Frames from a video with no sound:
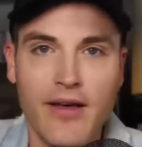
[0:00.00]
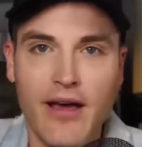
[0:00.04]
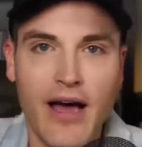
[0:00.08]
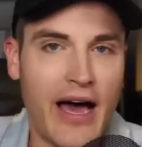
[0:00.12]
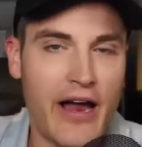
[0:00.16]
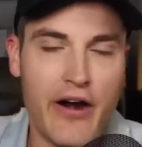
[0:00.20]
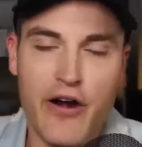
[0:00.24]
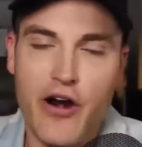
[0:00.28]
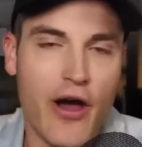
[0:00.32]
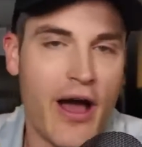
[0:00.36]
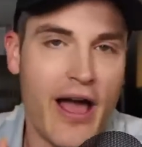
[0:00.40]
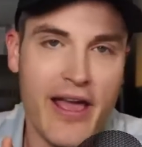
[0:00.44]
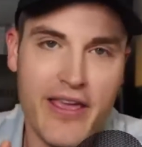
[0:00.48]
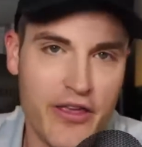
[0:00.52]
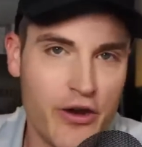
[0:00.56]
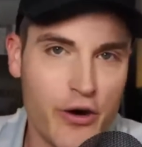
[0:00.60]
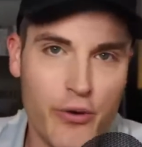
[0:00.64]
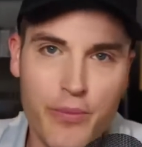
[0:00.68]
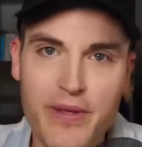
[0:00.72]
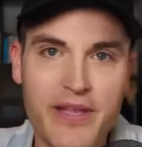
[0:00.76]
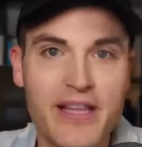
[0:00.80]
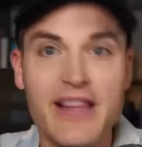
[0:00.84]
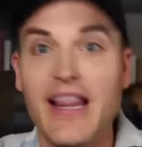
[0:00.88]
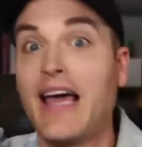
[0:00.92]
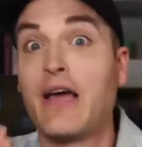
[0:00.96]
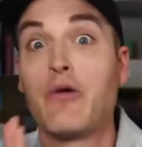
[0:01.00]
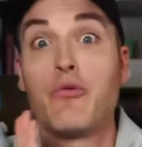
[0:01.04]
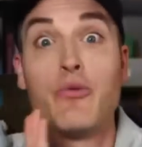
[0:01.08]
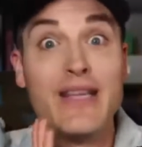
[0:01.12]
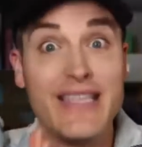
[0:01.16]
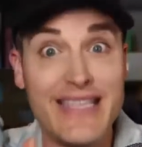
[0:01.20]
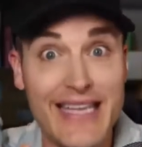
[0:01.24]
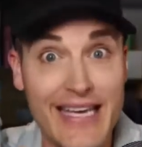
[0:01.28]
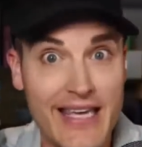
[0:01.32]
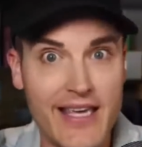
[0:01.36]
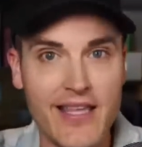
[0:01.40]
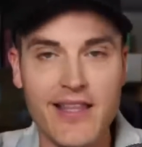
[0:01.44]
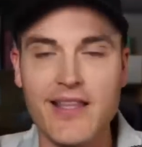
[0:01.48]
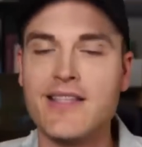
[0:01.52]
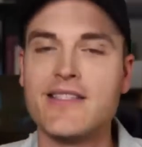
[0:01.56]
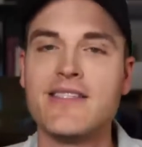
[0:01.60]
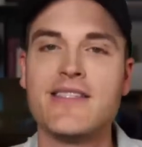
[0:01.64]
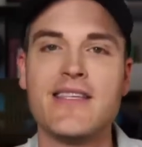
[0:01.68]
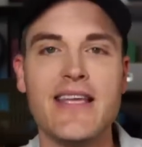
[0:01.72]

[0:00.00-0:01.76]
I don't know, you know, be like ridiculous